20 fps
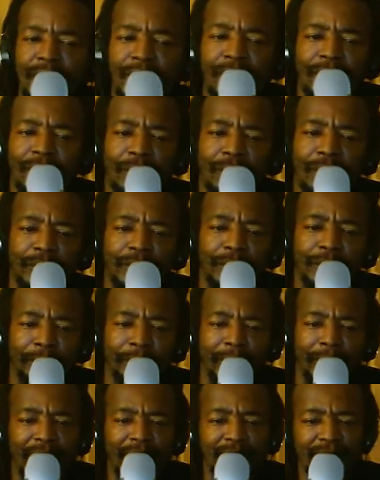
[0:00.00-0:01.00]
While we're
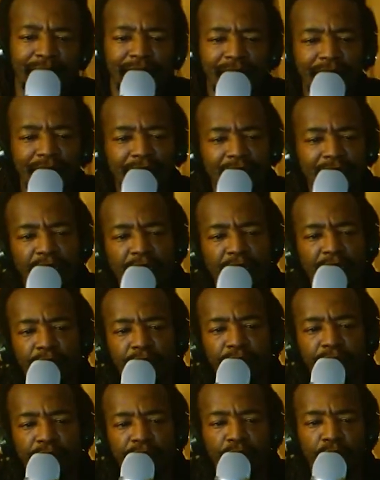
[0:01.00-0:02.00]
basking in a cloud
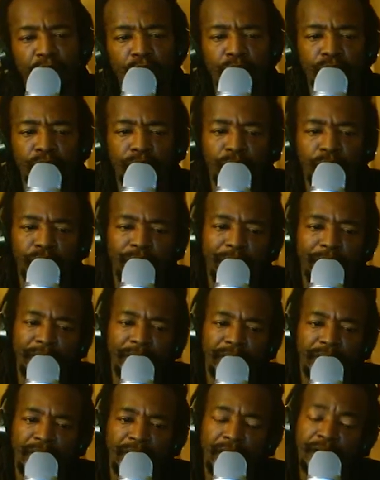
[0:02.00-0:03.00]
of our own
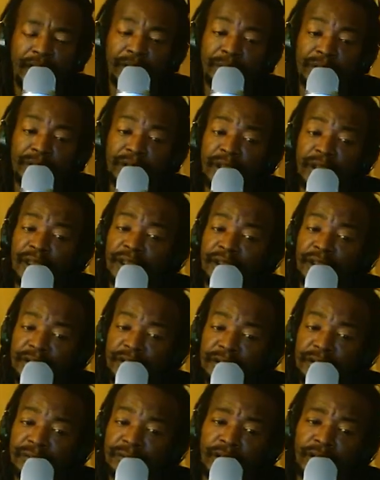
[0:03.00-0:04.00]
aramic cannabis
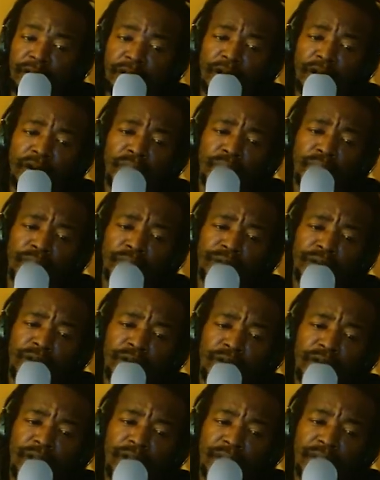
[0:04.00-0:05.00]
haze, they're over here
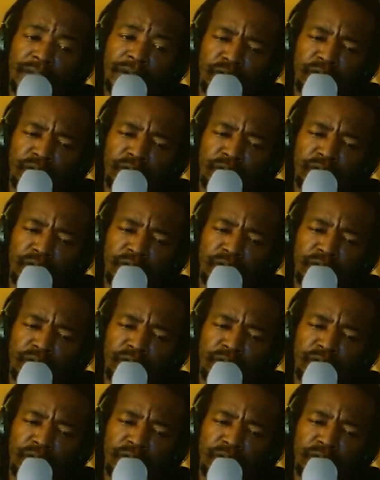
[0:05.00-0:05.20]
like,